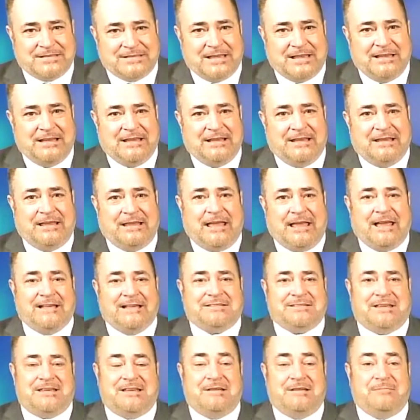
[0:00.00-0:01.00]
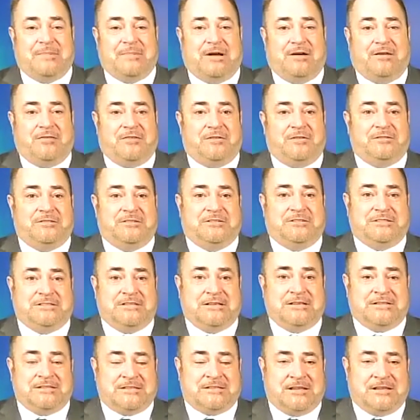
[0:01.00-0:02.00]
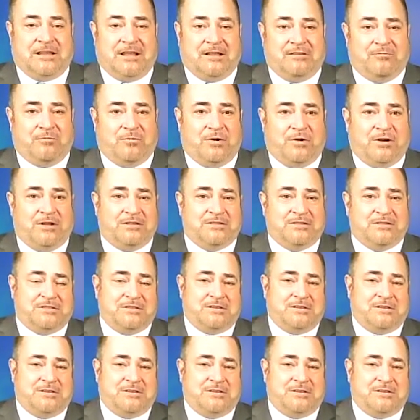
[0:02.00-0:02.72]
asking about their deceased loved ones,